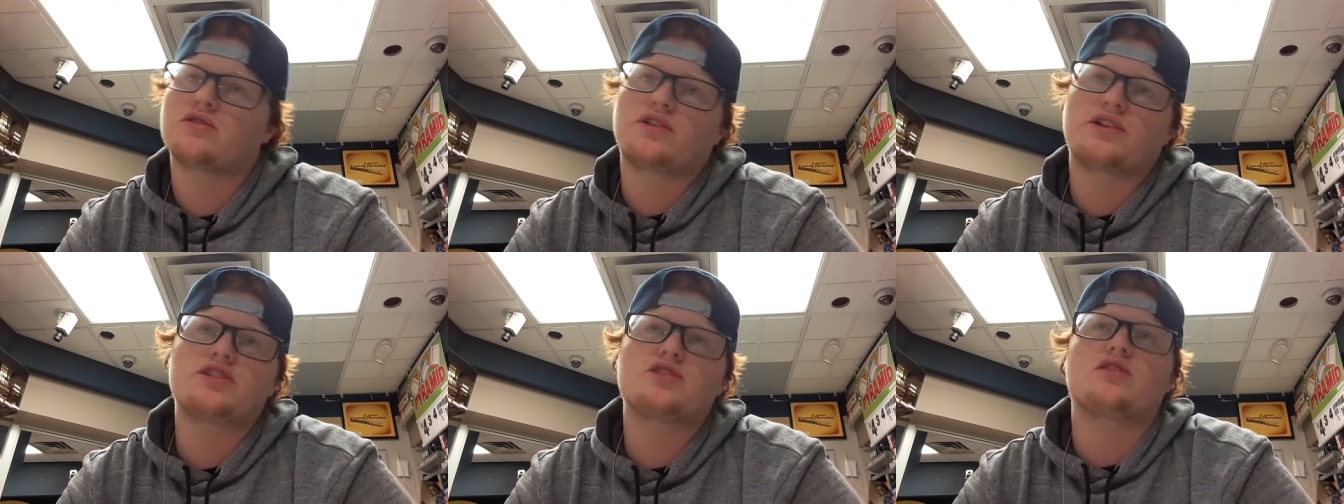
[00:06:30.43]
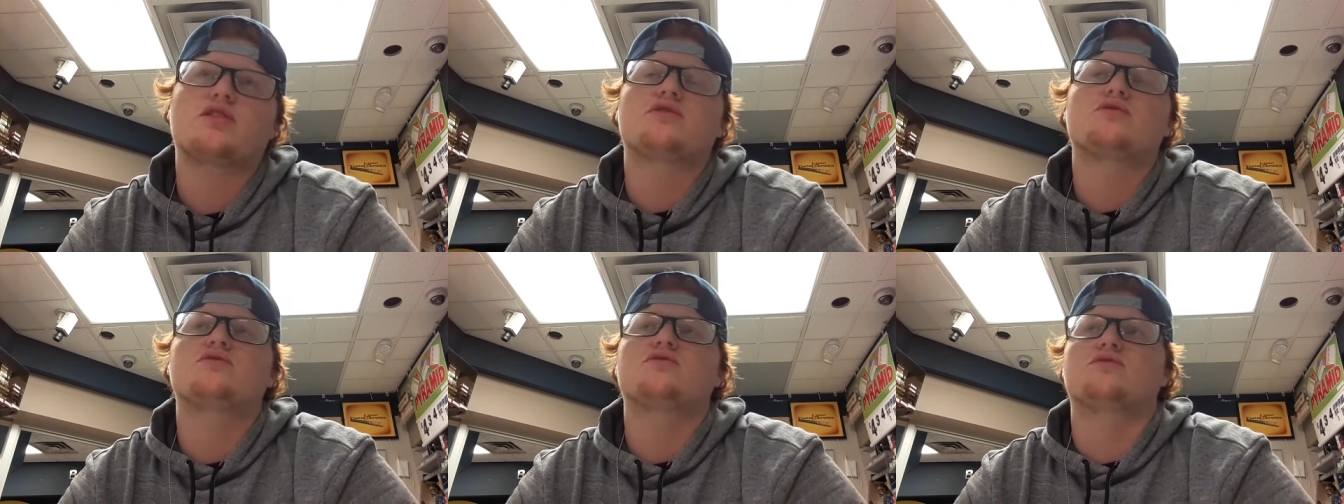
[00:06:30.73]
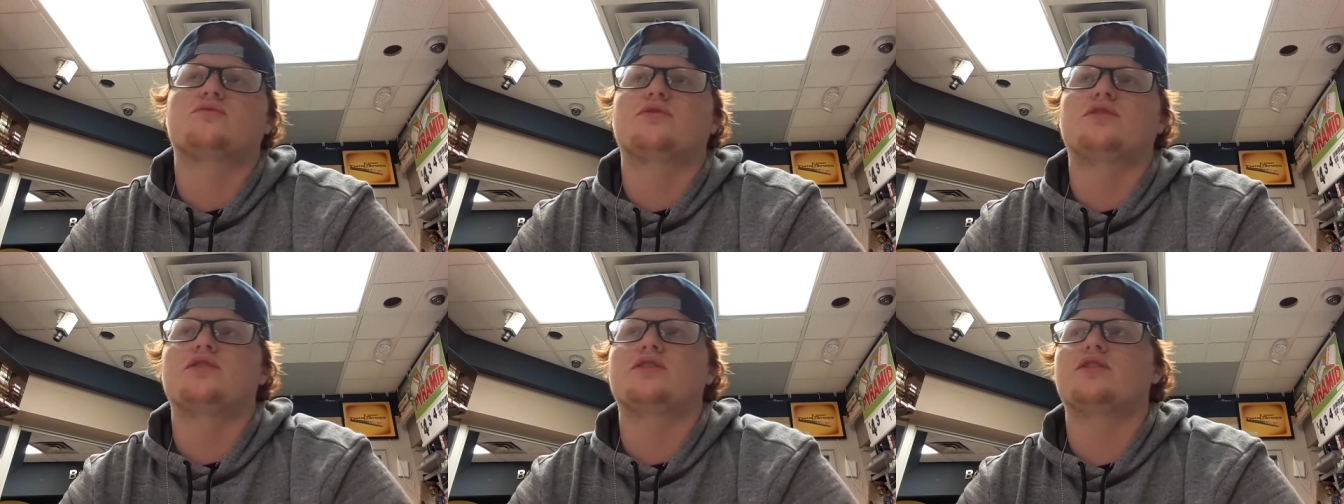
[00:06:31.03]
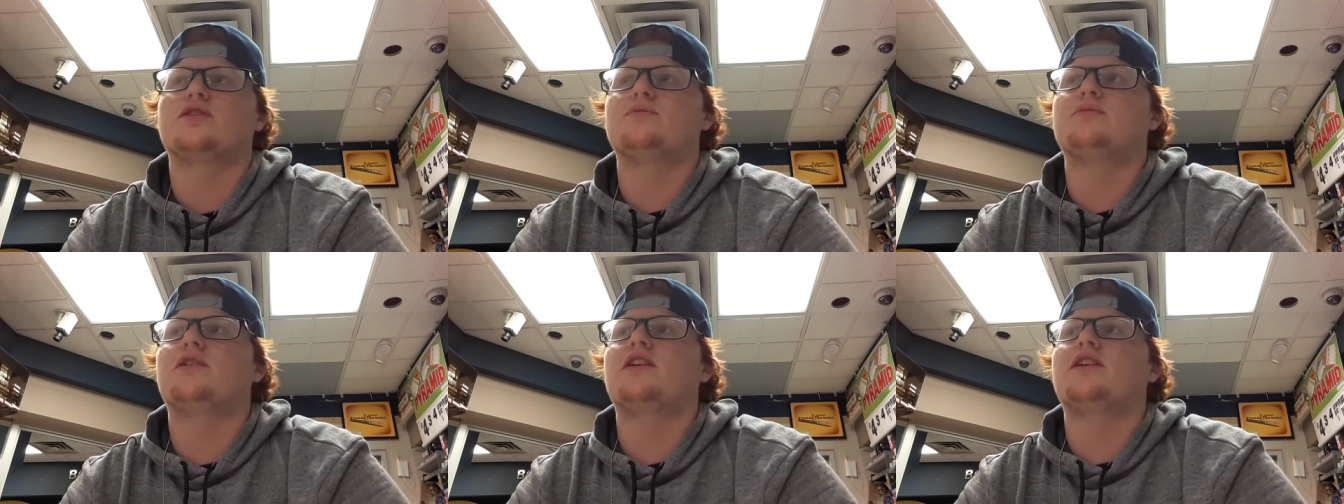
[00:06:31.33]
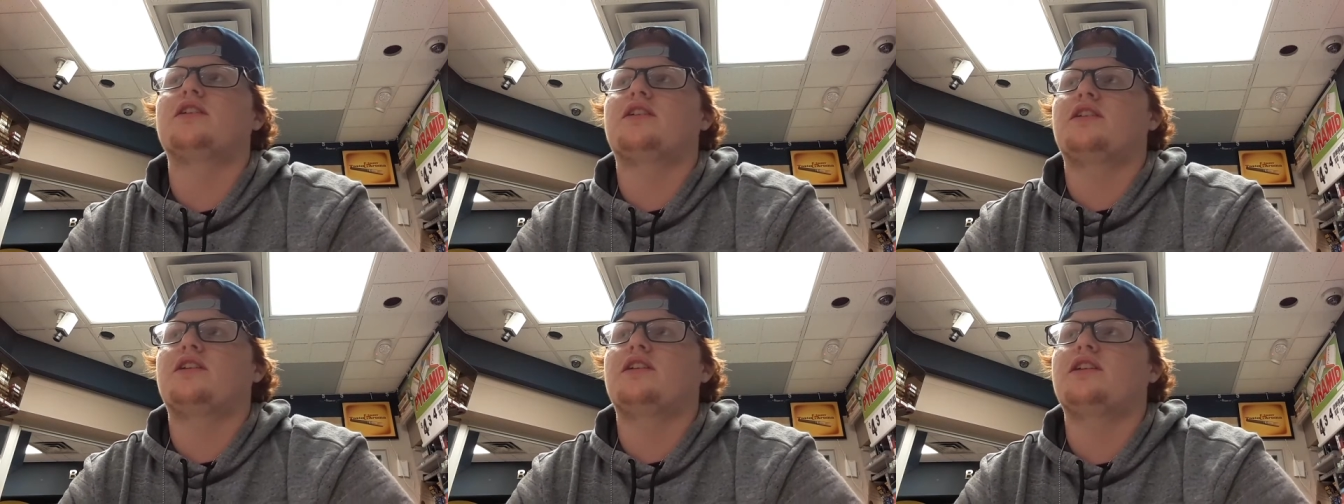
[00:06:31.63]
He's also a really good
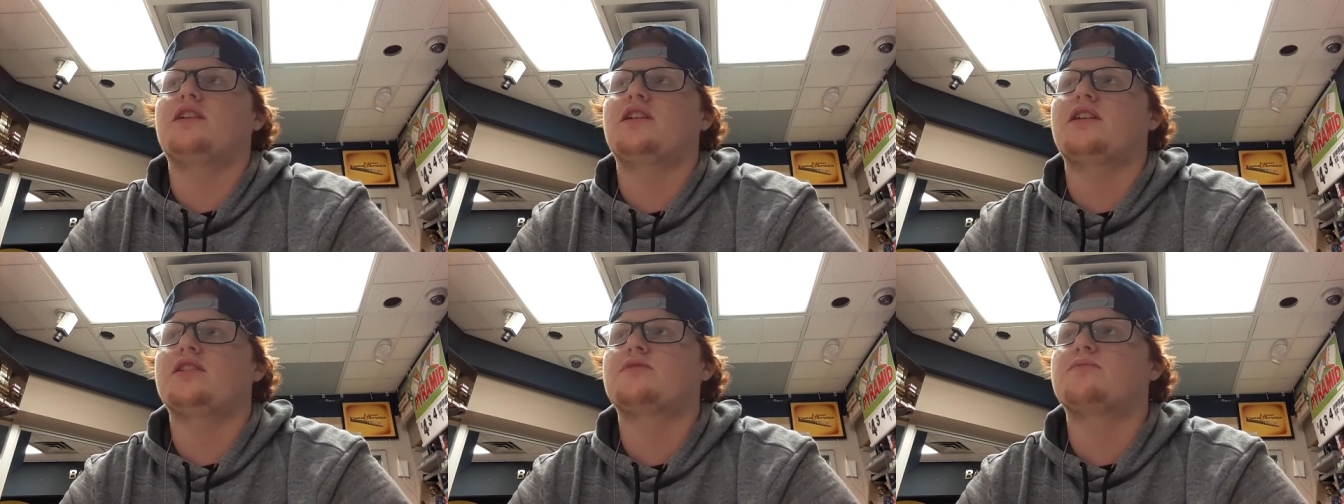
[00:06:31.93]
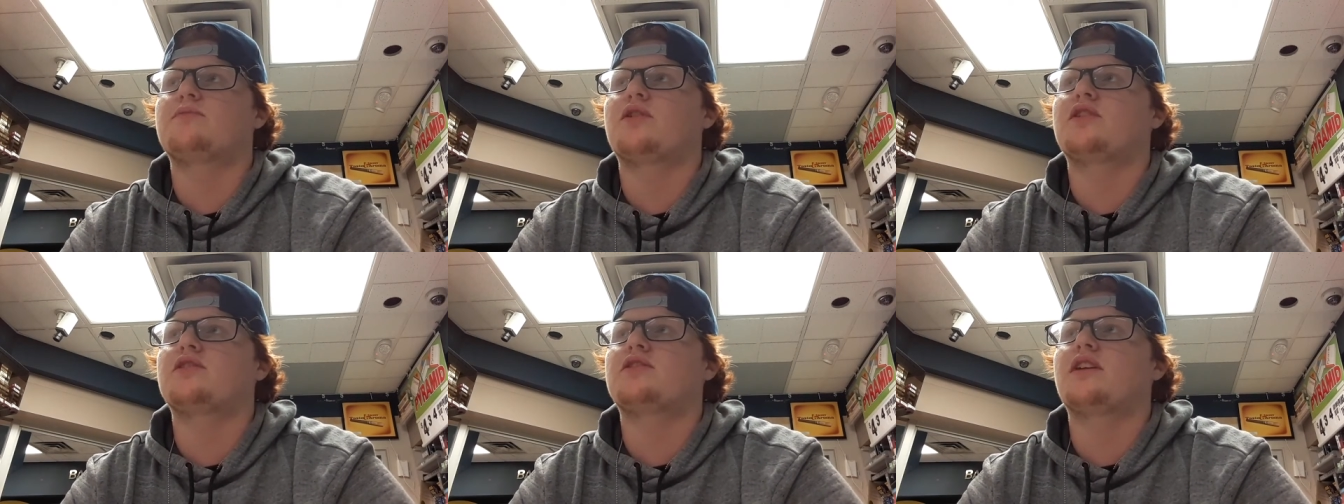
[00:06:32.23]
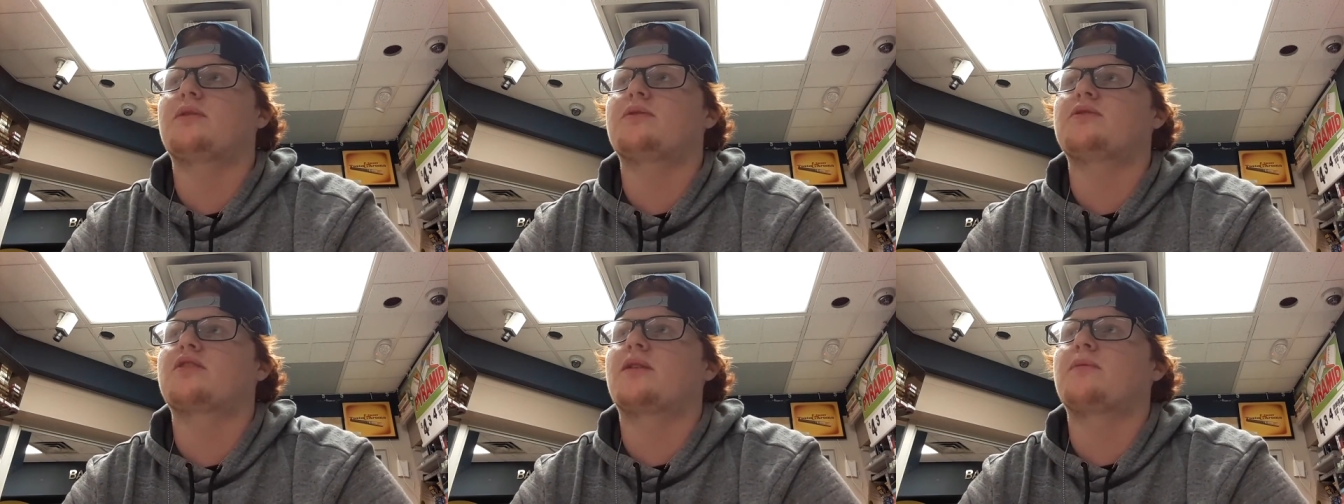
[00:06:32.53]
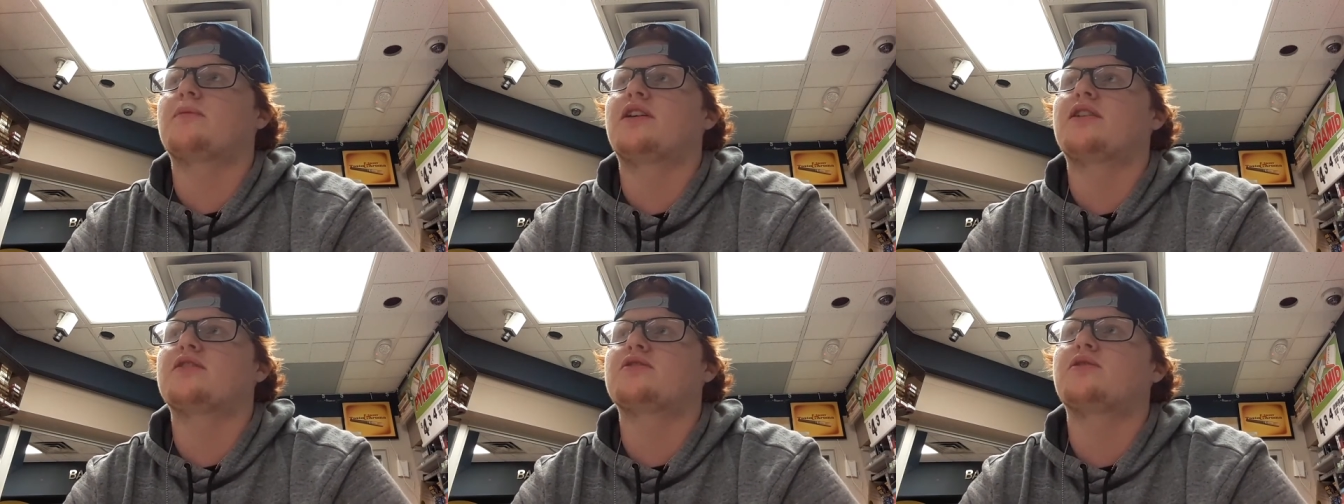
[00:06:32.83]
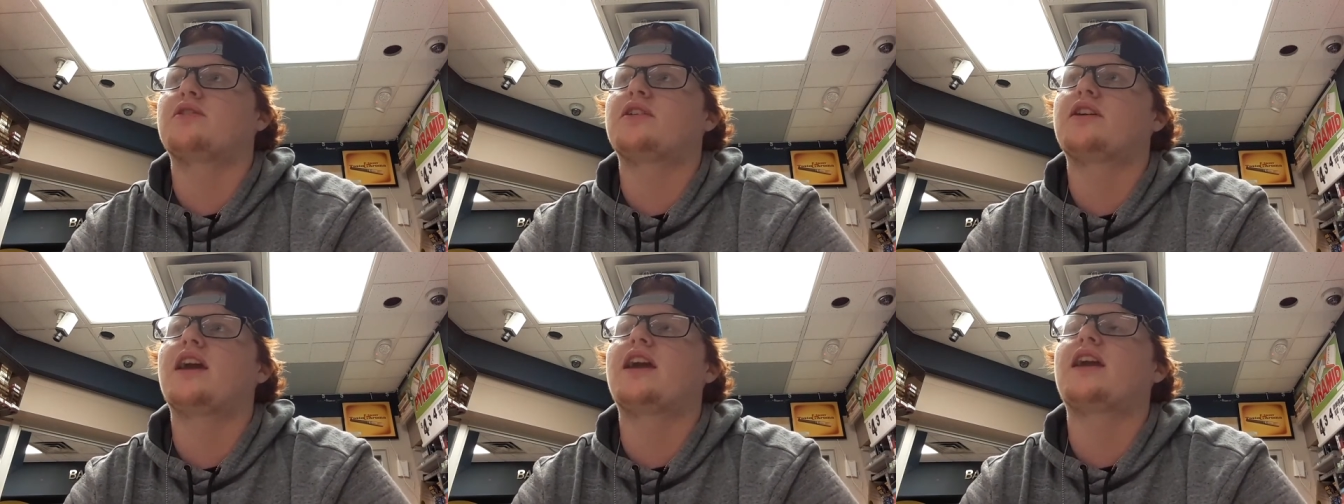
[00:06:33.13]
buddy. His birthday was a couple days ago.
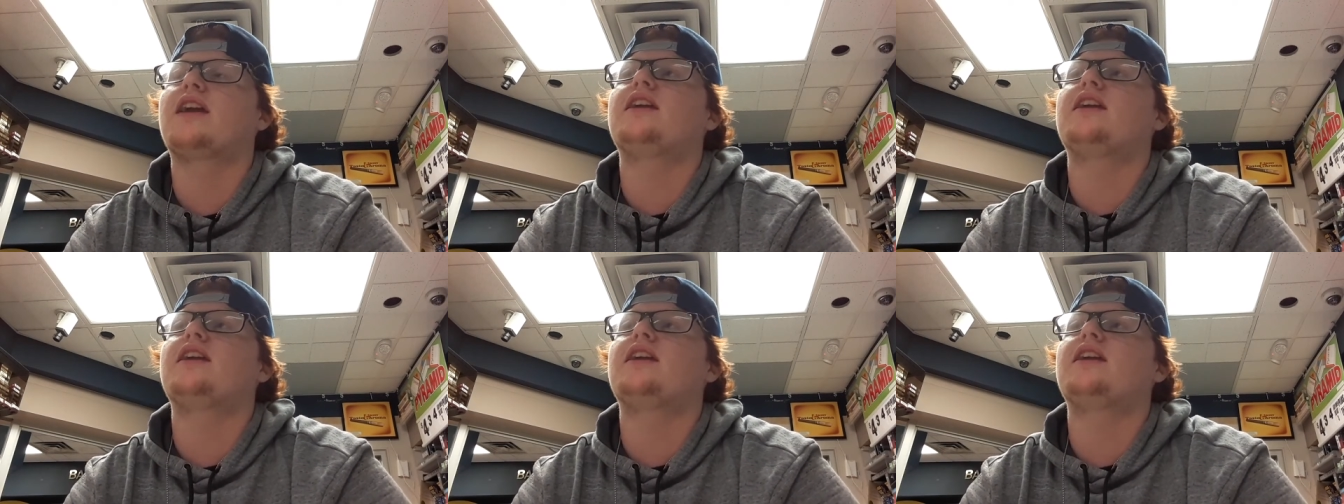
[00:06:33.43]
He,